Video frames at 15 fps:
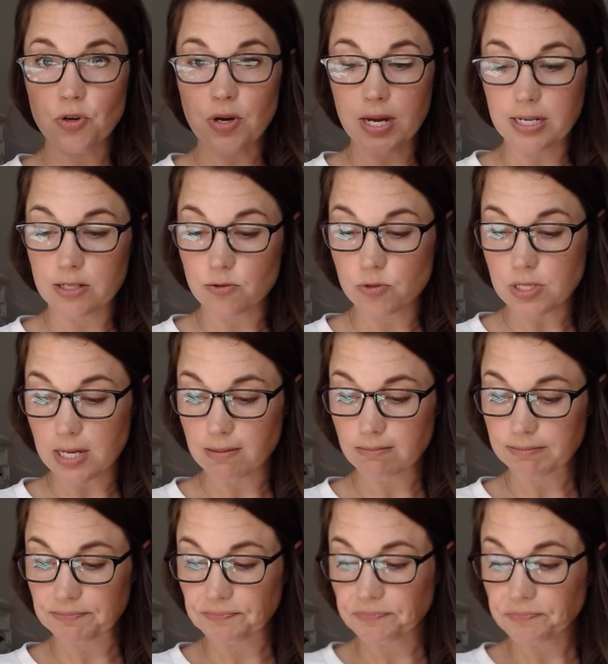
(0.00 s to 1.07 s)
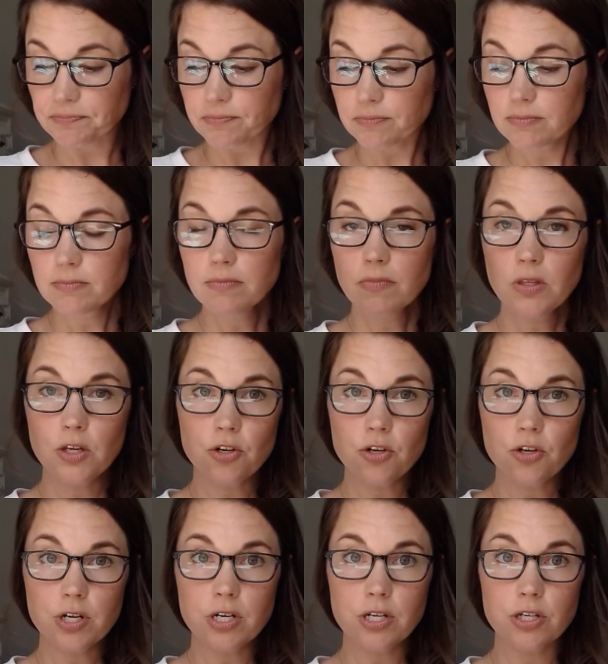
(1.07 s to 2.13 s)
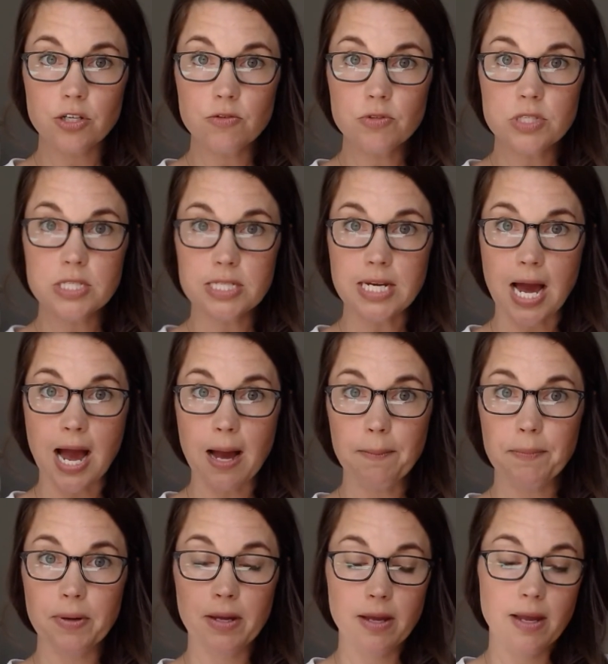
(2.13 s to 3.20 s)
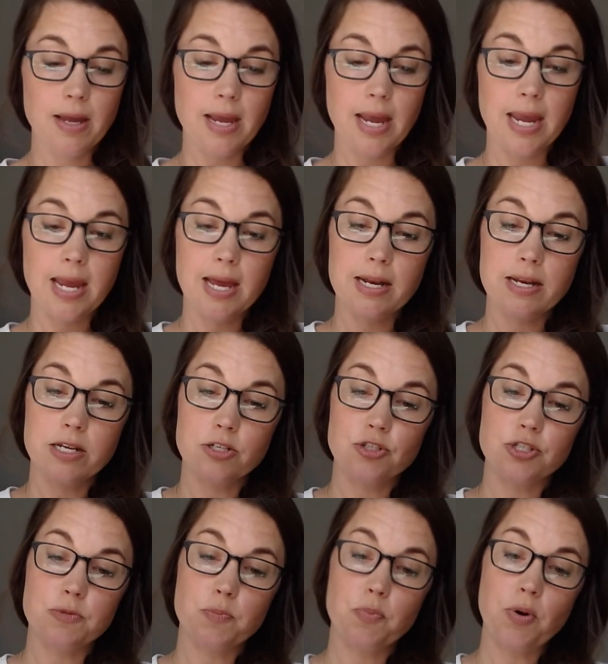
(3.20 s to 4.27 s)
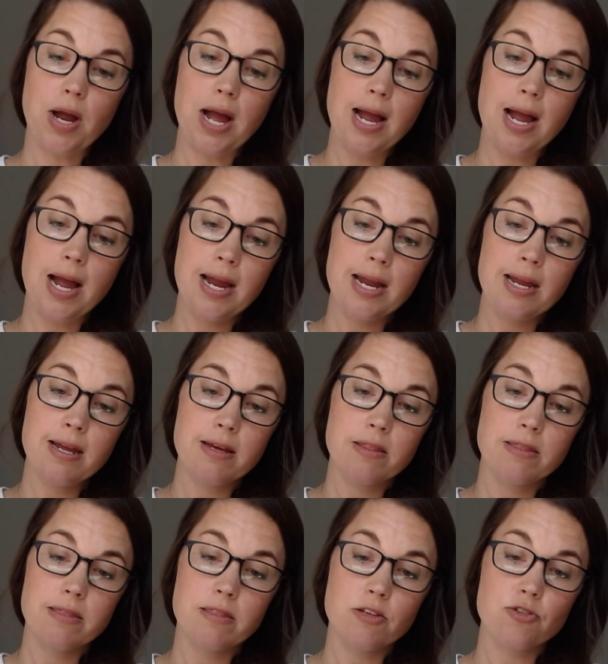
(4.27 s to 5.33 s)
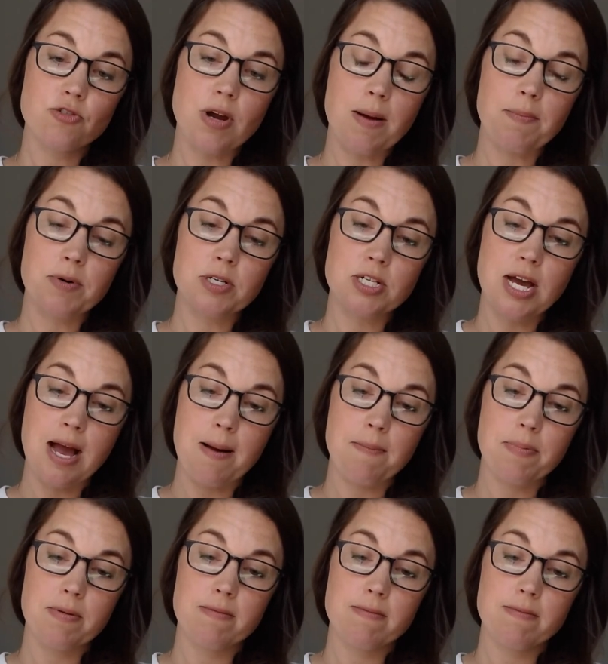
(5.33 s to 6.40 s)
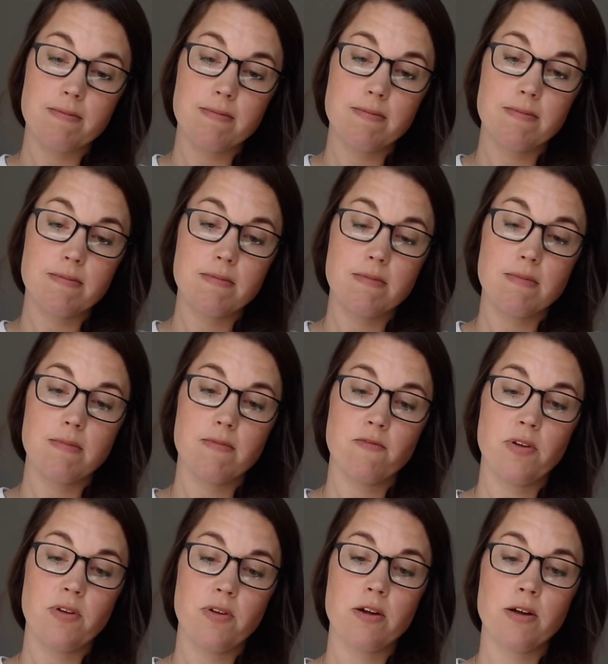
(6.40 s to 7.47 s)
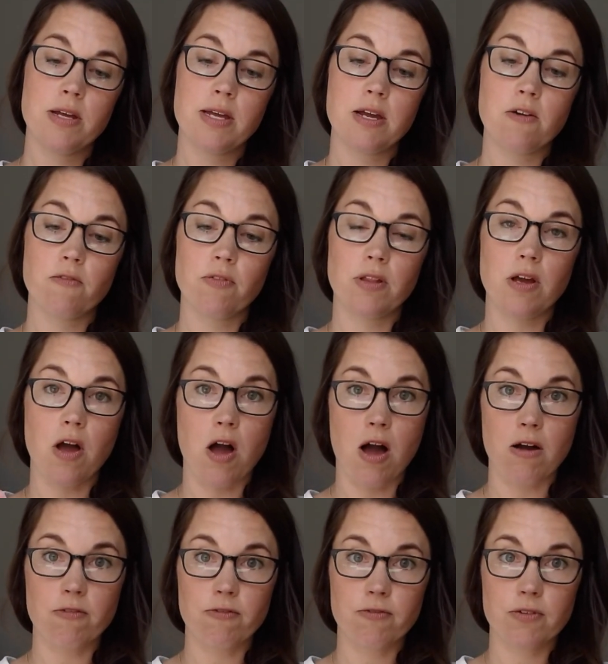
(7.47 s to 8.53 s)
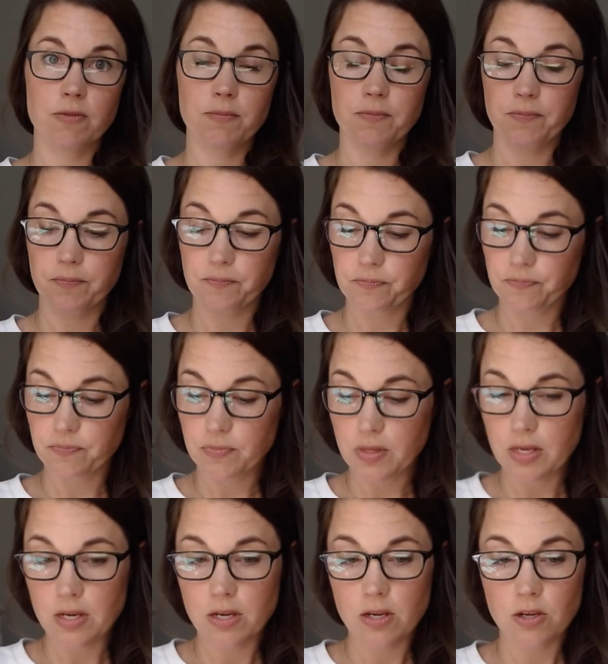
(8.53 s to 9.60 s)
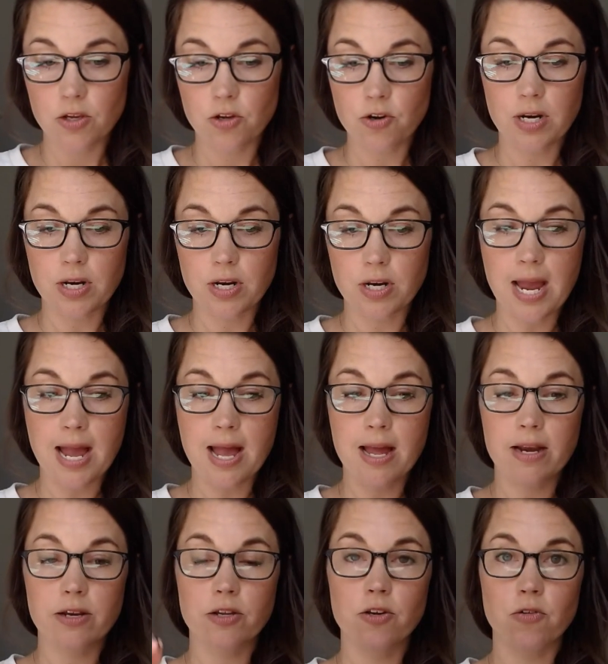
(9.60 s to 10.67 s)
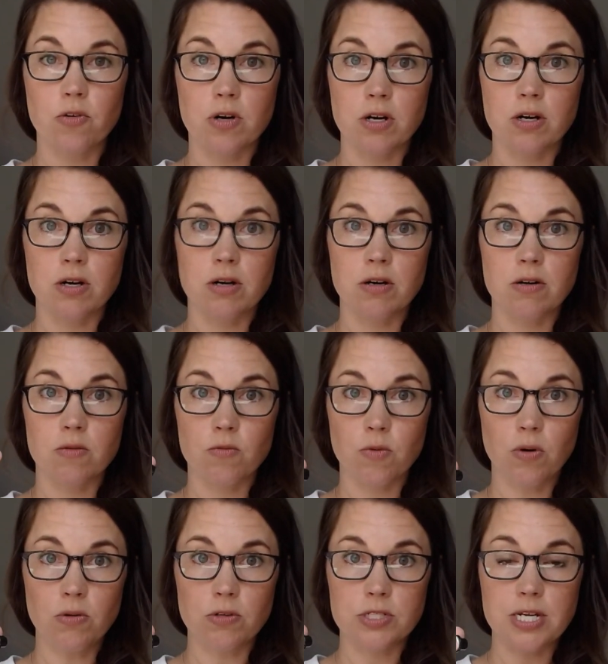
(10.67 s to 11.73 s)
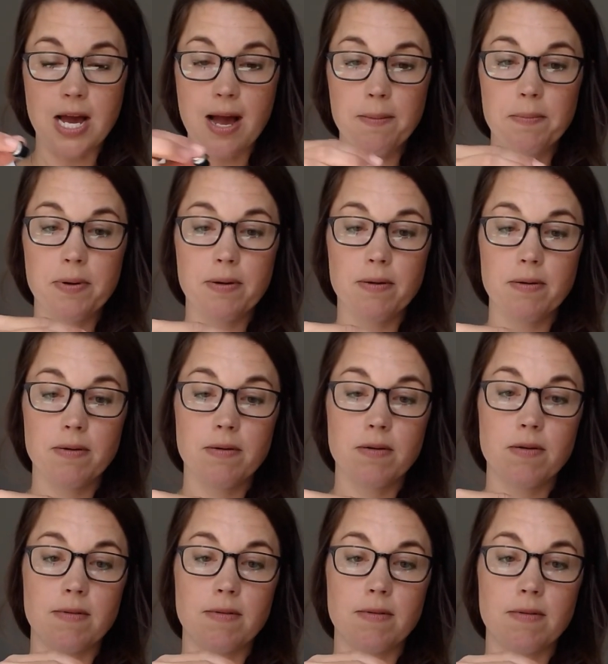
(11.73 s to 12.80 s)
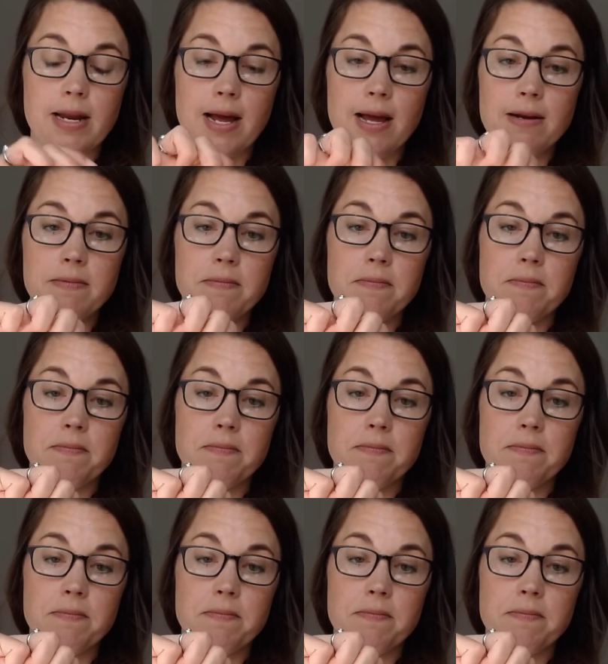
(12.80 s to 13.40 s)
so you know how to use it. You're going to use the top and just pry the dropper top very carefully off. You're going to add your roller top right on.